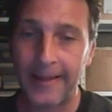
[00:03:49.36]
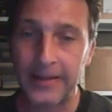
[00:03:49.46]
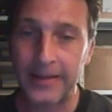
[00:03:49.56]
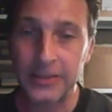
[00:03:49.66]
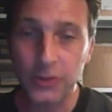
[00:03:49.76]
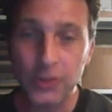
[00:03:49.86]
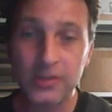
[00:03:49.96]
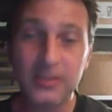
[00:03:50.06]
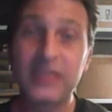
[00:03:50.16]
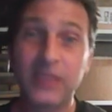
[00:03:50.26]
You
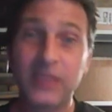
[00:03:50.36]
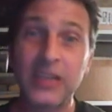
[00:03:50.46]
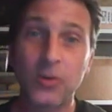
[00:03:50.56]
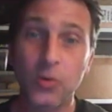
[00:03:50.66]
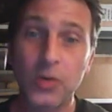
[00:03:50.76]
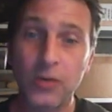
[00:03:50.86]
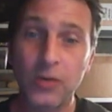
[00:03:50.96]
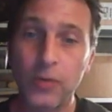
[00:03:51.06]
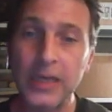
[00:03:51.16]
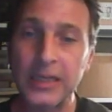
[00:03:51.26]
just need only
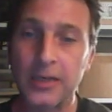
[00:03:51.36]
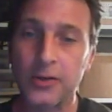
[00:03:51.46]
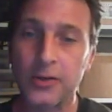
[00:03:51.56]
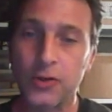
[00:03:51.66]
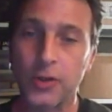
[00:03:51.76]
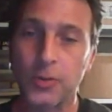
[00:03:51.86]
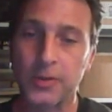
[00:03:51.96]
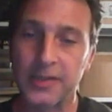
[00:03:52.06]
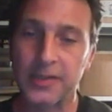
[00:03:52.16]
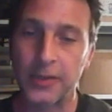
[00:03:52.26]
really to destroy the
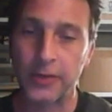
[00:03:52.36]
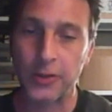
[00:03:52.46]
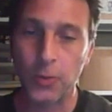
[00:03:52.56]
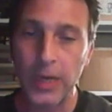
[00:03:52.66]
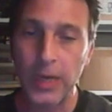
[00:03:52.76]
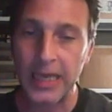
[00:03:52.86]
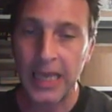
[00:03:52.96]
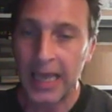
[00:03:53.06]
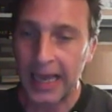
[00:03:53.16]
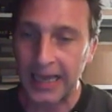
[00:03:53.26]
ones that are in your way.
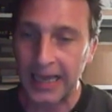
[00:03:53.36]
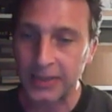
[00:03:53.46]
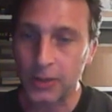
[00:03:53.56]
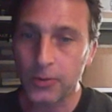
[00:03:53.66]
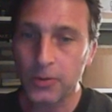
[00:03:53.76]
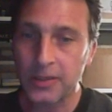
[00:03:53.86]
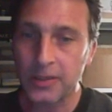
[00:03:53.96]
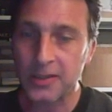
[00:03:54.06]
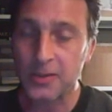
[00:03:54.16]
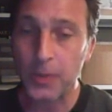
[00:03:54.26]
And you'll
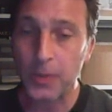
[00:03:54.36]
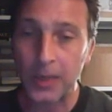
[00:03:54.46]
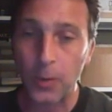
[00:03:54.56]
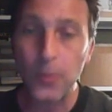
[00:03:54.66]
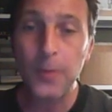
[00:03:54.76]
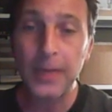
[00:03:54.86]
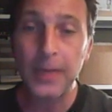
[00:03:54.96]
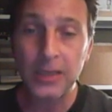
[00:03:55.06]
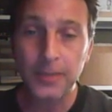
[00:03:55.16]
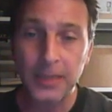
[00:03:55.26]
notice as well, when we
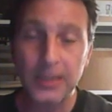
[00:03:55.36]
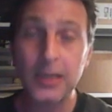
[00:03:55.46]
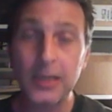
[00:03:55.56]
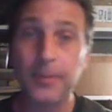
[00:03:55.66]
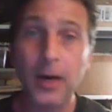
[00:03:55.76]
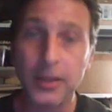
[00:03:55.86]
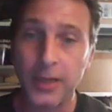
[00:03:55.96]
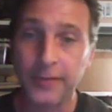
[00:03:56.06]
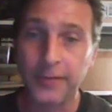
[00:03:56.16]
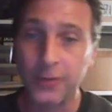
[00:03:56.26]
picked up that little
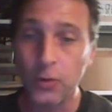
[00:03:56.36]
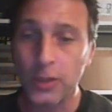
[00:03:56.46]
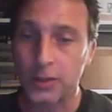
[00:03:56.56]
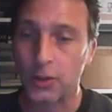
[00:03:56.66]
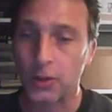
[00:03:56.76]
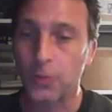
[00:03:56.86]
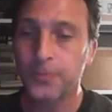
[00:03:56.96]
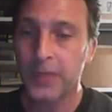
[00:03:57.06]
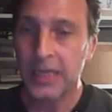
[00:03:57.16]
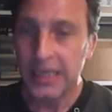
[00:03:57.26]
pot of donut dough,
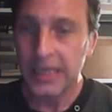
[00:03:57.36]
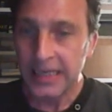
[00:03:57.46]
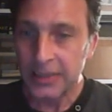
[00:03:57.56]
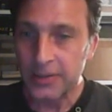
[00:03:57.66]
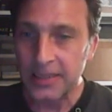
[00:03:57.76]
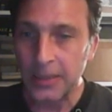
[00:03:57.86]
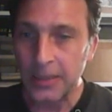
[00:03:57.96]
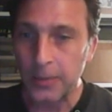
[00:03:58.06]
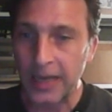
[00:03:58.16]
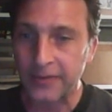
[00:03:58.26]
you see
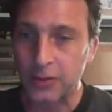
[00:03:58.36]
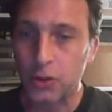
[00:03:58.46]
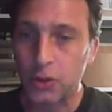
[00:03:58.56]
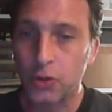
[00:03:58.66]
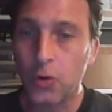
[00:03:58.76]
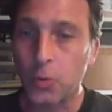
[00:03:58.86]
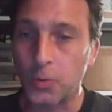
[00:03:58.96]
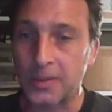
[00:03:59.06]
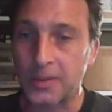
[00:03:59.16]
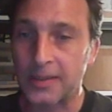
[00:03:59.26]
that we have
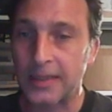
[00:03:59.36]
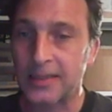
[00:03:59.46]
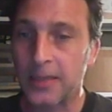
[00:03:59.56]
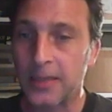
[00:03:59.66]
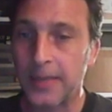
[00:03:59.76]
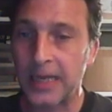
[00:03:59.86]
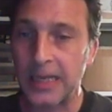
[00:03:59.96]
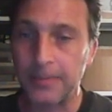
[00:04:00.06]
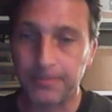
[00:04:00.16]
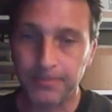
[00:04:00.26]
throws. That's how
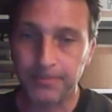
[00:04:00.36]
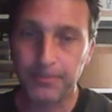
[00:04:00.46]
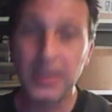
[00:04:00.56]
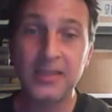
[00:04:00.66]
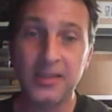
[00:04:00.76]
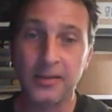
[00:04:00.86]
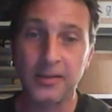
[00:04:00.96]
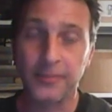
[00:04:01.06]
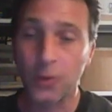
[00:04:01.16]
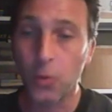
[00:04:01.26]
many pieces
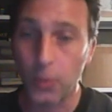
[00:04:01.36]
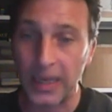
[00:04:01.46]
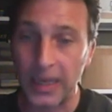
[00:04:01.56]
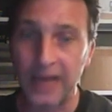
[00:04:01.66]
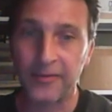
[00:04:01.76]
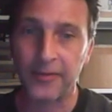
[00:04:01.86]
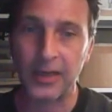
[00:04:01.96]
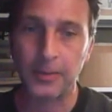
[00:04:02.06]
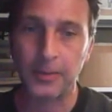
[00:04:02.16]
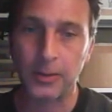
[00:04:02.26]
of dough we have
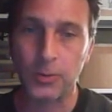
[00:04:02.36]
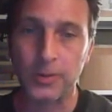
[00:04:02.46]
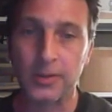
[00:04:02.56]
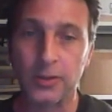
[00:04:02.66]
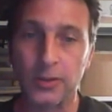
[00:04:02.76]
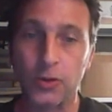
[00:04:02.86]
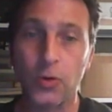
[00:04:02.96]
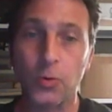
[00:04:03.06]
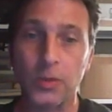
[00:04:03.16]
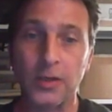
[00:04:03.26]
available to us to
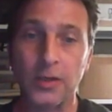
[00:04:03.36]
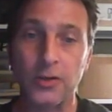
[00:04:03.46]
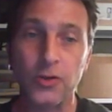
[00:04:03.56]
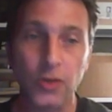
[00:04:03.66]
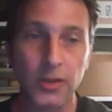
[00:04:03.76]
throw to destroy